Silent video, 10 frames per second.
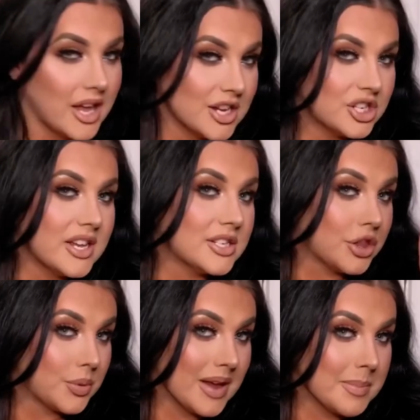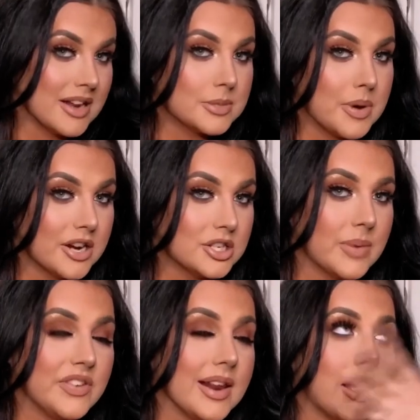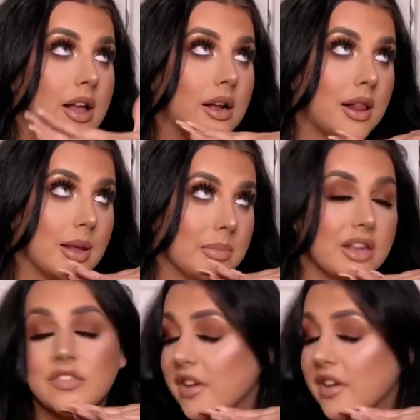Here she is 3 months post-op feeling her Colombian